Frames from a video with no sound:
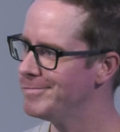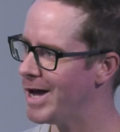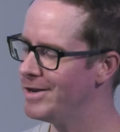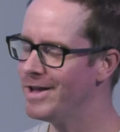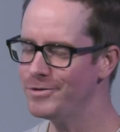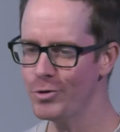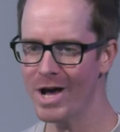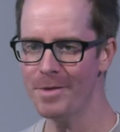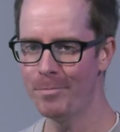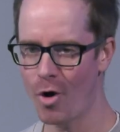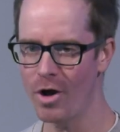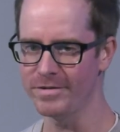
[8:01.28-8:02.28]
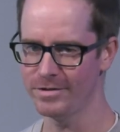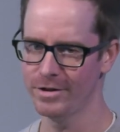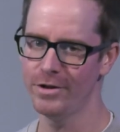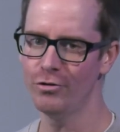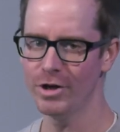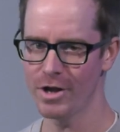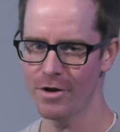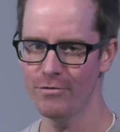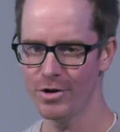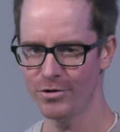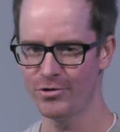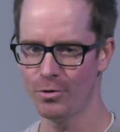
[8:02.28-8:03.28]
unless you had a boss literally over
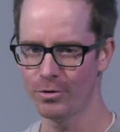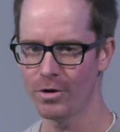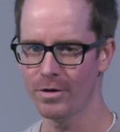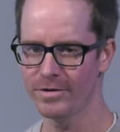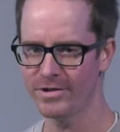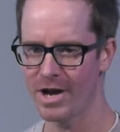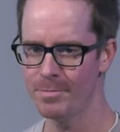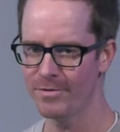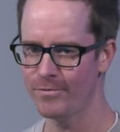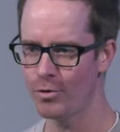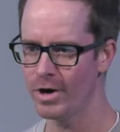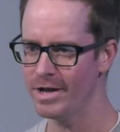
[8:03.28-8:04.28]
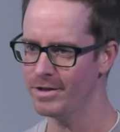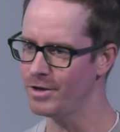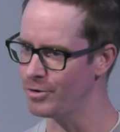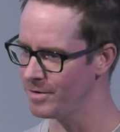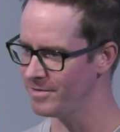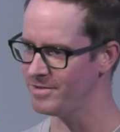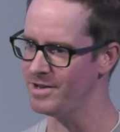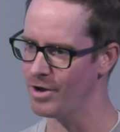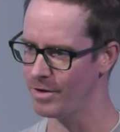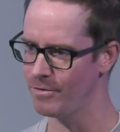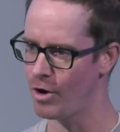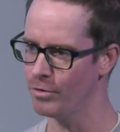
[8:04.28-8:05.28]
your shoulder all the time beforehand, they couldn't see
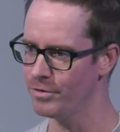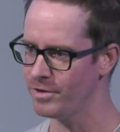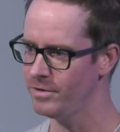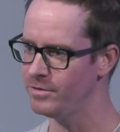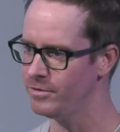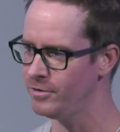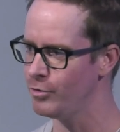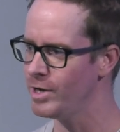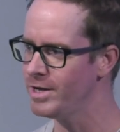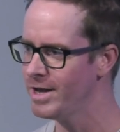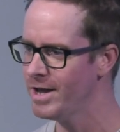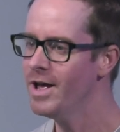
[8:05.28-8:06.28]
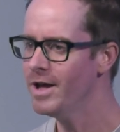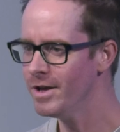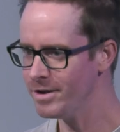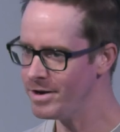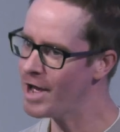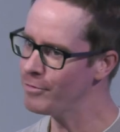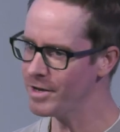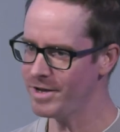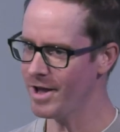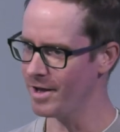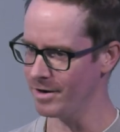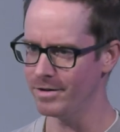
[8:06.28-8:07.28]
all the things you're doing. Now they
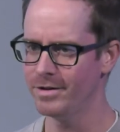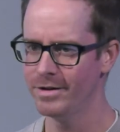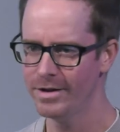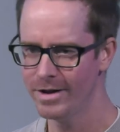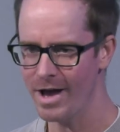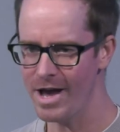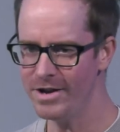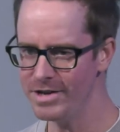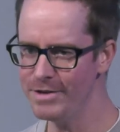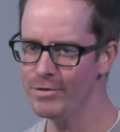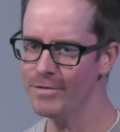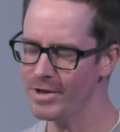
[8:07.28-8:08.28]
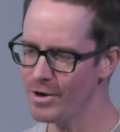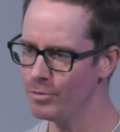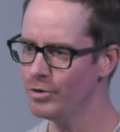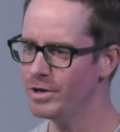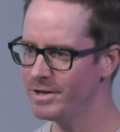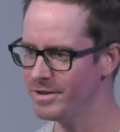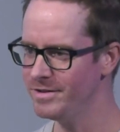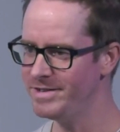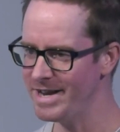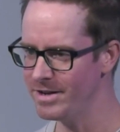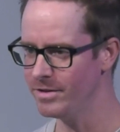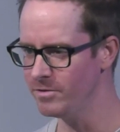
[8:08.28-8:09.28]
can. And even if they don't look at the
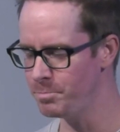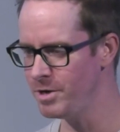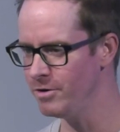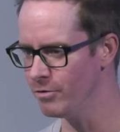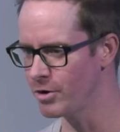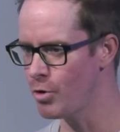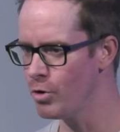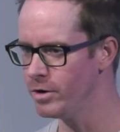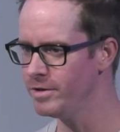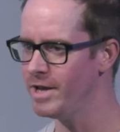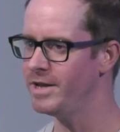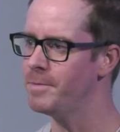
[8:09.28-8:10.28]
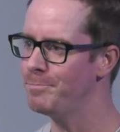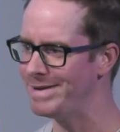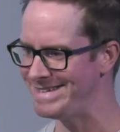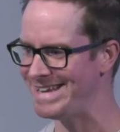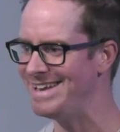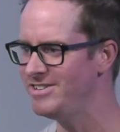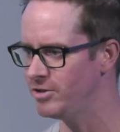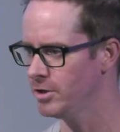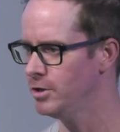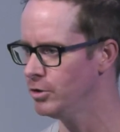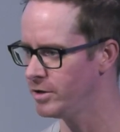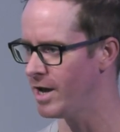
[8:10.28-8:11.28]
data that's being recorded, they can potentially
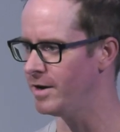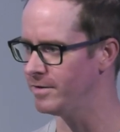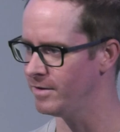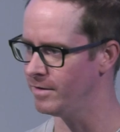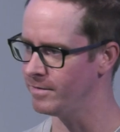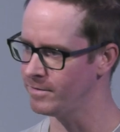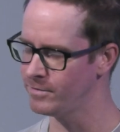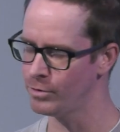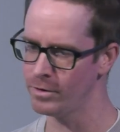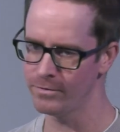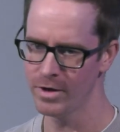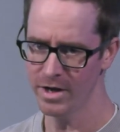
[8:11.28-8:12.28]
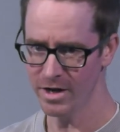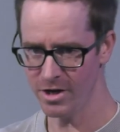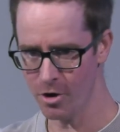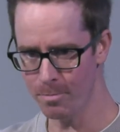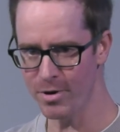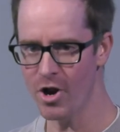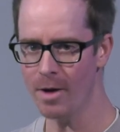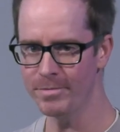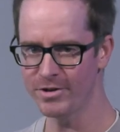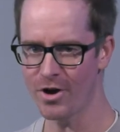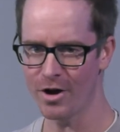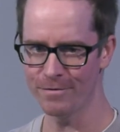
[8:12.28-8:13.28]
look at it. And it's a sort of, you know,
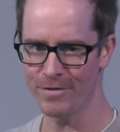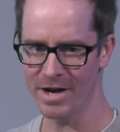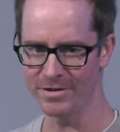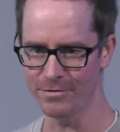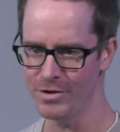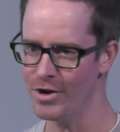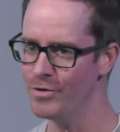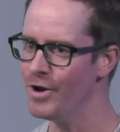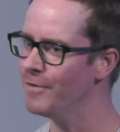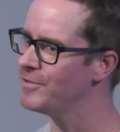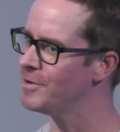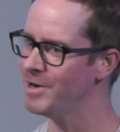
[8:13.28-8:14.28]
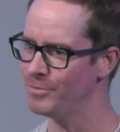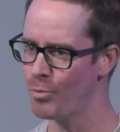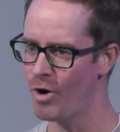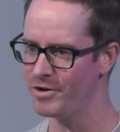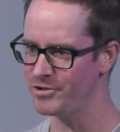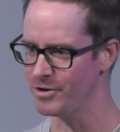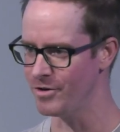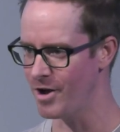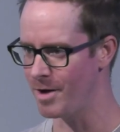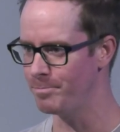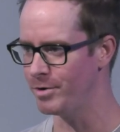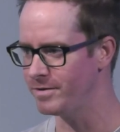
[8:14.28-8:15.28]
panopticon effect. If you don't know if somebody's watching or
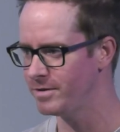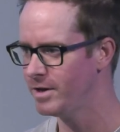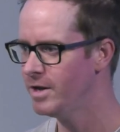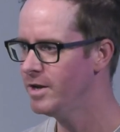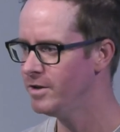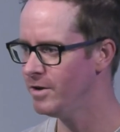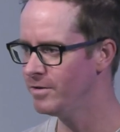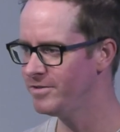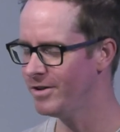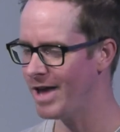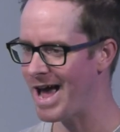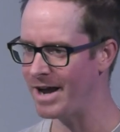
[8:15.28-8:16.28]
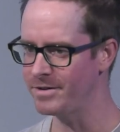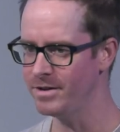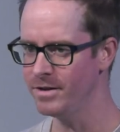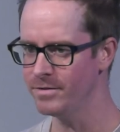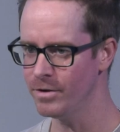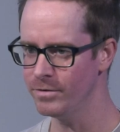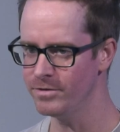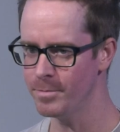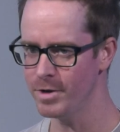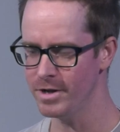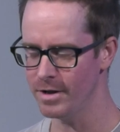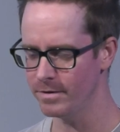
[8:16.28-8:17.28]
not, but you're still acting as though
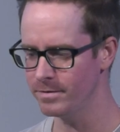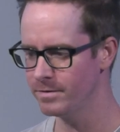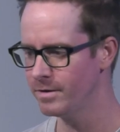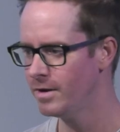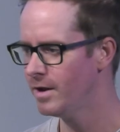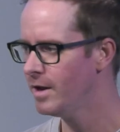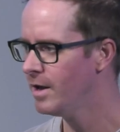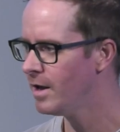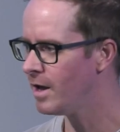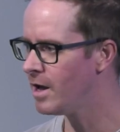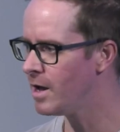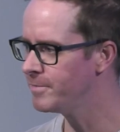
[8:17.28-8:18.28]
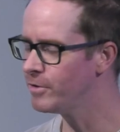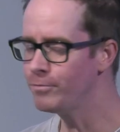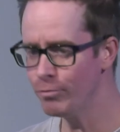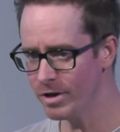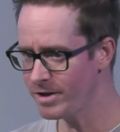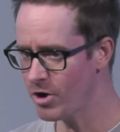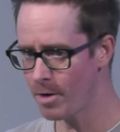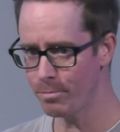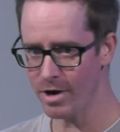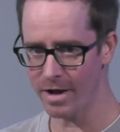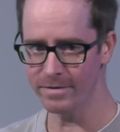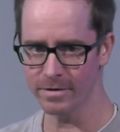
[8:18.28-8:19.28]
somebody is. So it's really
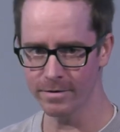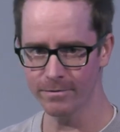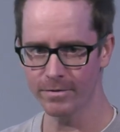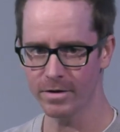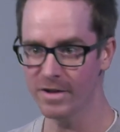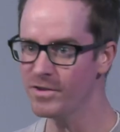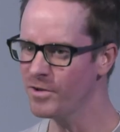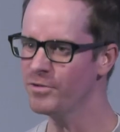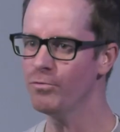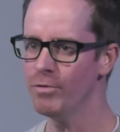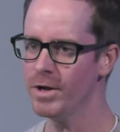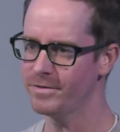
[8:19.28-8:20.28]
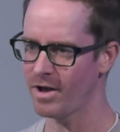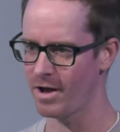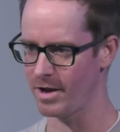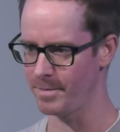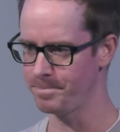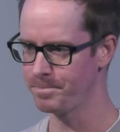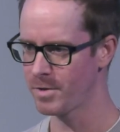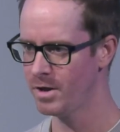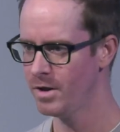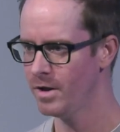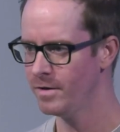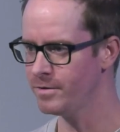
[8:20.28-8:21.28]
comprehensive. It's also real time.
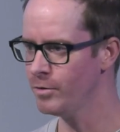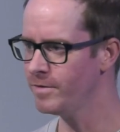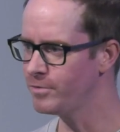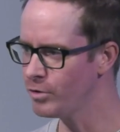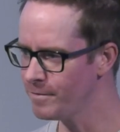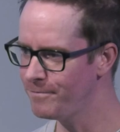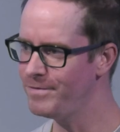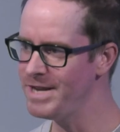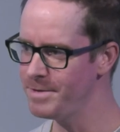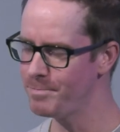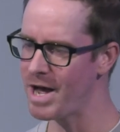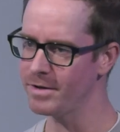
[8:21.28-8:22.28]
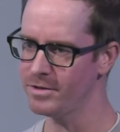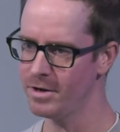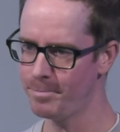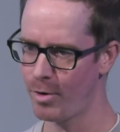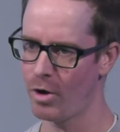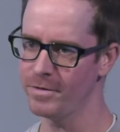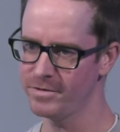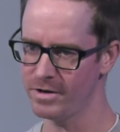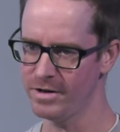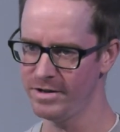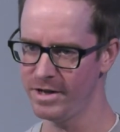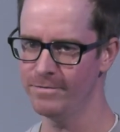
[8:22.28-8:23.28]
So the sort of feedback that a boss can
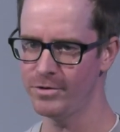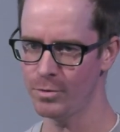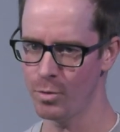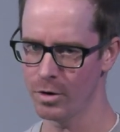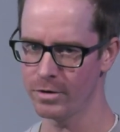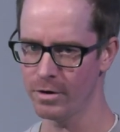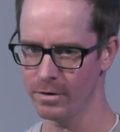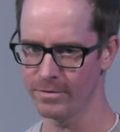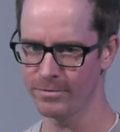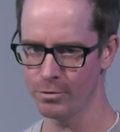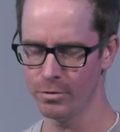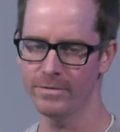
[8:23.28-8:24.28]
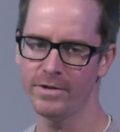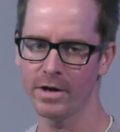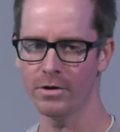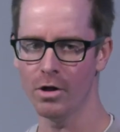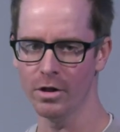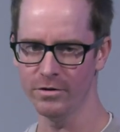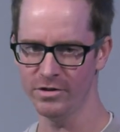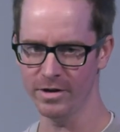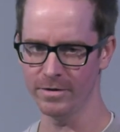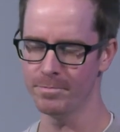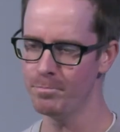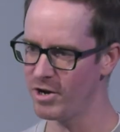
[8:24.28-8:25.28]
give to workers through this technology
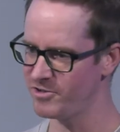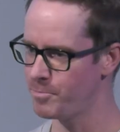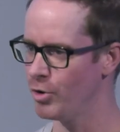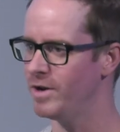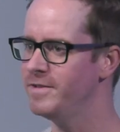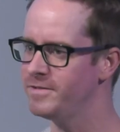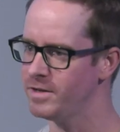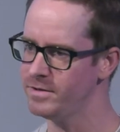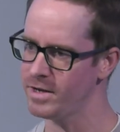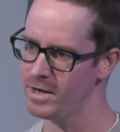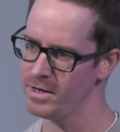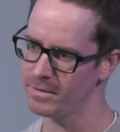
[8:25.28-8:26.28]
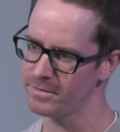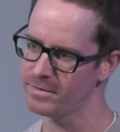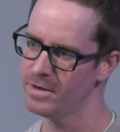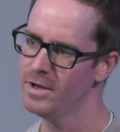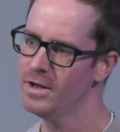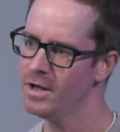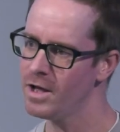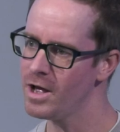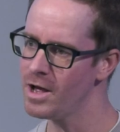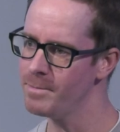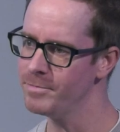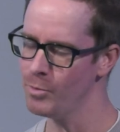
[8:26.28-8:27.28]
is much more instantaneous
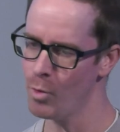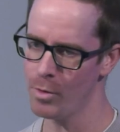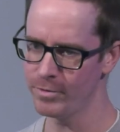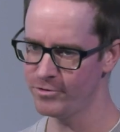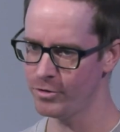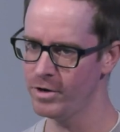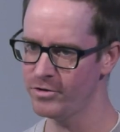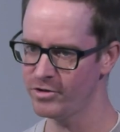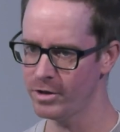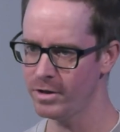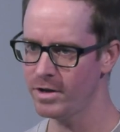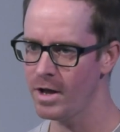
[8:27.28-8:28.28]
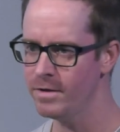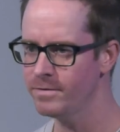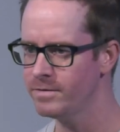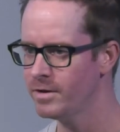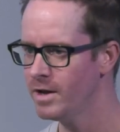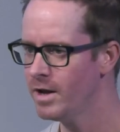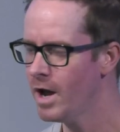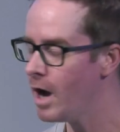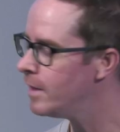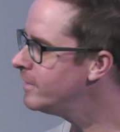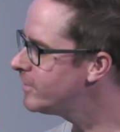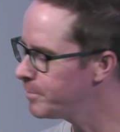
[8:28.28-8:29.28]
than what was traditionally the case. I
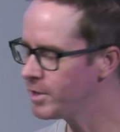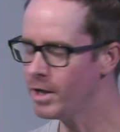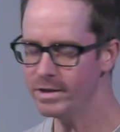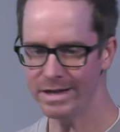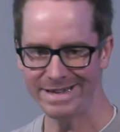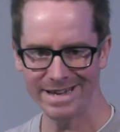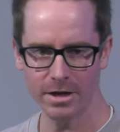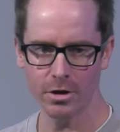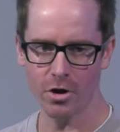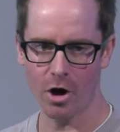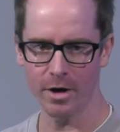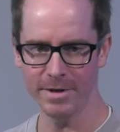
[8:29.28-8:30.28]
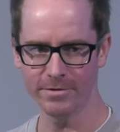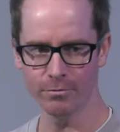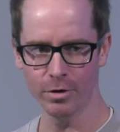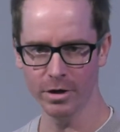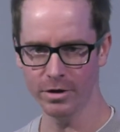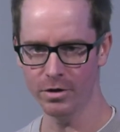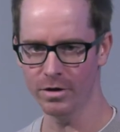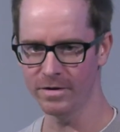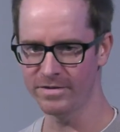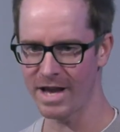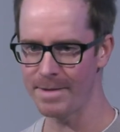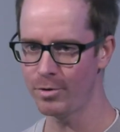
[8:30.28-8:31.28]
think something like the gig economy is a really good
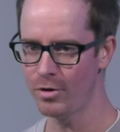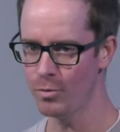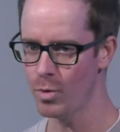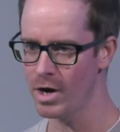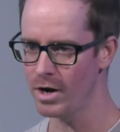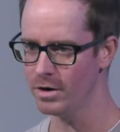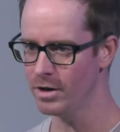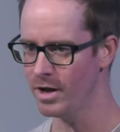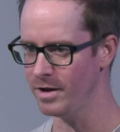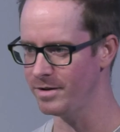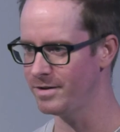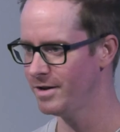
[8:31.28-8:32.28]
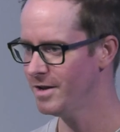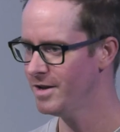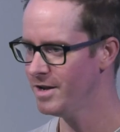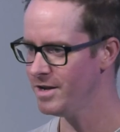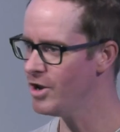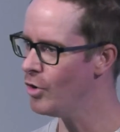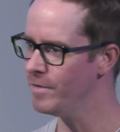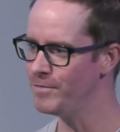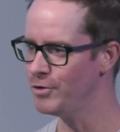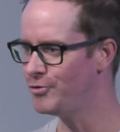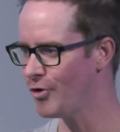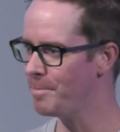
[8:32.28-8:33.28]
example where, like, you know, if you
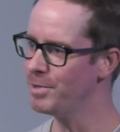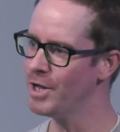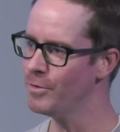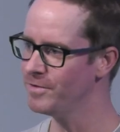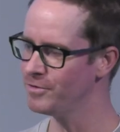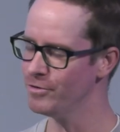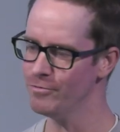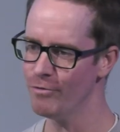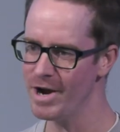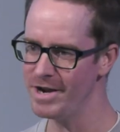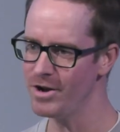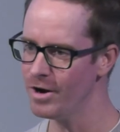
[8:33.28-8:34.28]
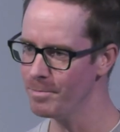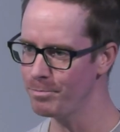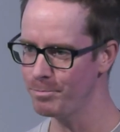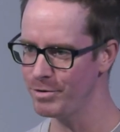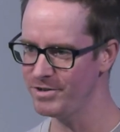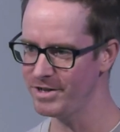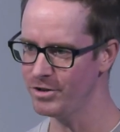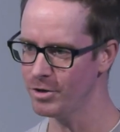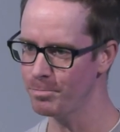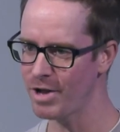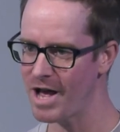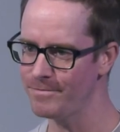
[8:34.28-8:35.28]
drop below a certain rating on a particular
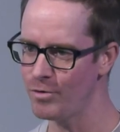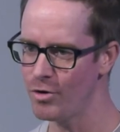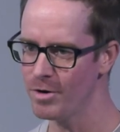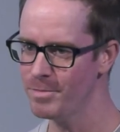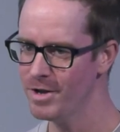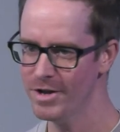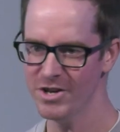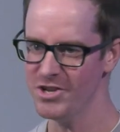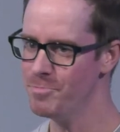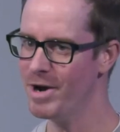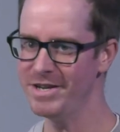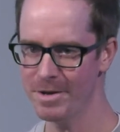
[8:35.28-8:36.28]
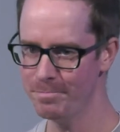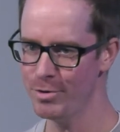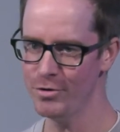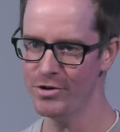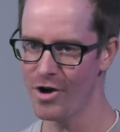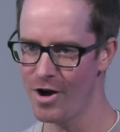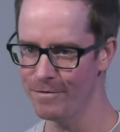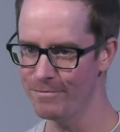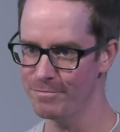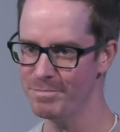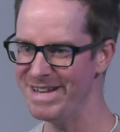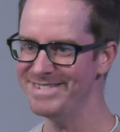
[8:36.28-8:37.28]
platform, you might get booted off
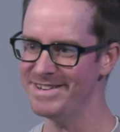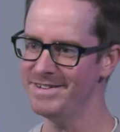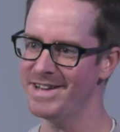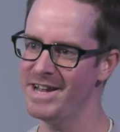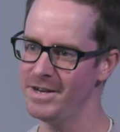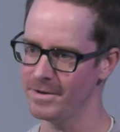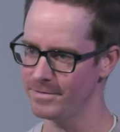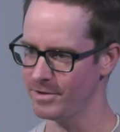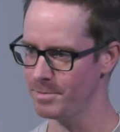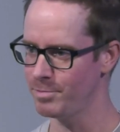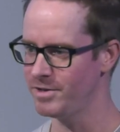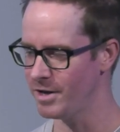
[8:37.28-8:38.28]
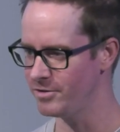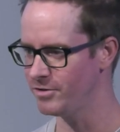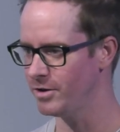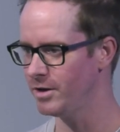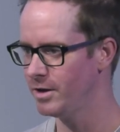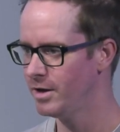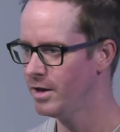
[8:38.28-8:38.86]
instantaneously, potentially.